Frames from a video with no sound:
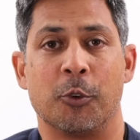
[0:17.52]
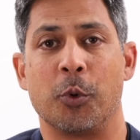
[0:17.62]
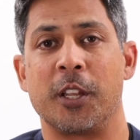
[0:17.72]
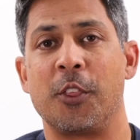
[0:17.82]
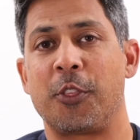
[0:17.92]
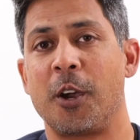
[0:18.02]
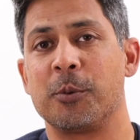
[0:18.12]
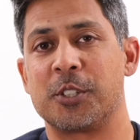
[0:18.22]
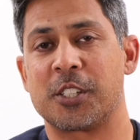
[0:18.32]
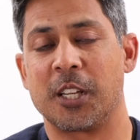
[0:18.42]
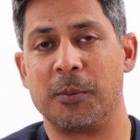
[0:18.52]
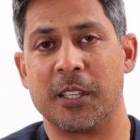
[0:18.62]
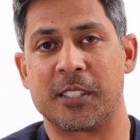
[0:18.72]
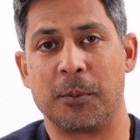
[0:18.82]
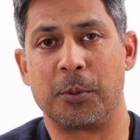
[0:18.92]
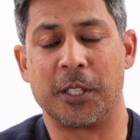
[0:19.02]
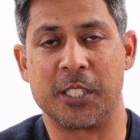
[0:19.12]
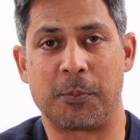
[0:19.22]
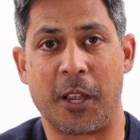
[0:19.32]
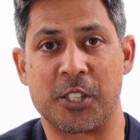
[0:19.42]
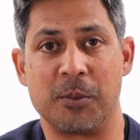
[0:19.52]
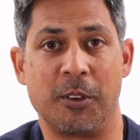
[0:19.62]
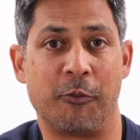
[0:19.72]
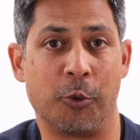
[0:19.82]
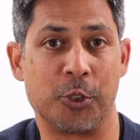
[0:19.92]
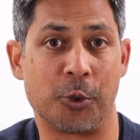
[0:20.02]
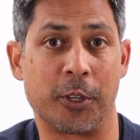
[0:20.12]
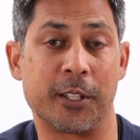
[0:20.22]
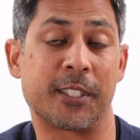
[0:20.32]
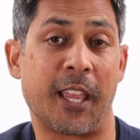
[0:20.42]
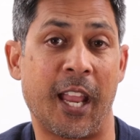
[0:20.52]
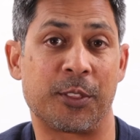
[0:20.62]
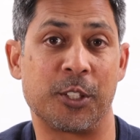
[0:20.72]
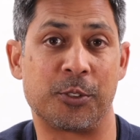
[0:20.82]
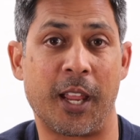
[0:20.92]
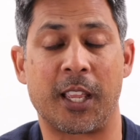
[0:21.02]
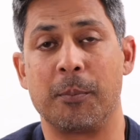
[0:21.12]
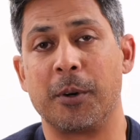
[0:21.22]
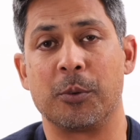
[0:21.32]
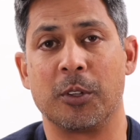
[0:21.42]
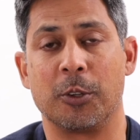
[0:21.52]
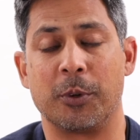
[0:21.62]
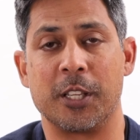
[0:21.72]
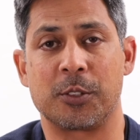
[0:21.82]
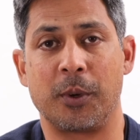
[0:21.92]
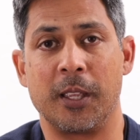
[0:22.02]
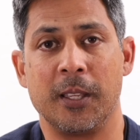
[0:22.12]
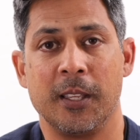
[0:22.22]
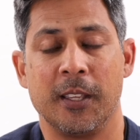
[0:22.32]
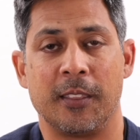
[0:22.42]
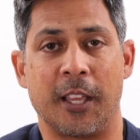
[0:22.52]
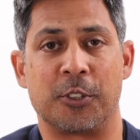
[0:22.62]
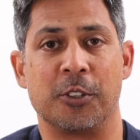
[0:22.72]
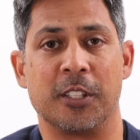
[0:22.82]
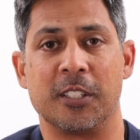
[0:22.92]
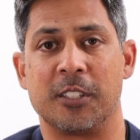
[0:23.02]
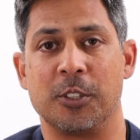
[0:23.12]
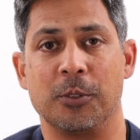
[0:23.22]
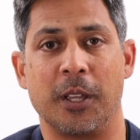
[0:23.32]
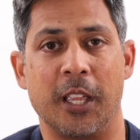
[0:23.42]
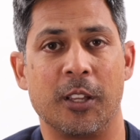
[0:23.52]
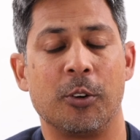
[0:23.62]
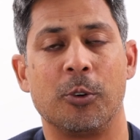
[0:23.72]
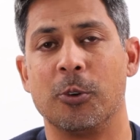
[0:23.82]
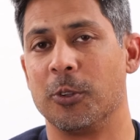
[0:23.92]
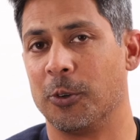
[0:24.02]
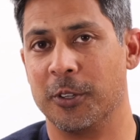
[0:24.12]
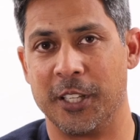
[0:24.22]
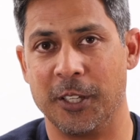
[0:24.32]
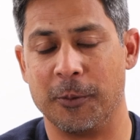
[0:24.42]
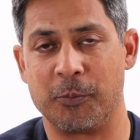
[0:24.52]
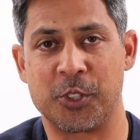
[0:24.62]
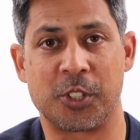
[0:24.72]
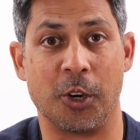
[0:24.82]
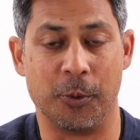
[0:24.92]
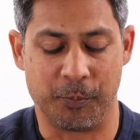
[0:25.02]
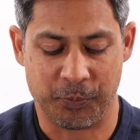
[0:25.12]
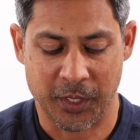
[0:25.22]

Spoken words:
for what he thought was just going to be a simple inspection before joining us at the track at Buttonwillow Raceway. That turned into a whole ordeal. So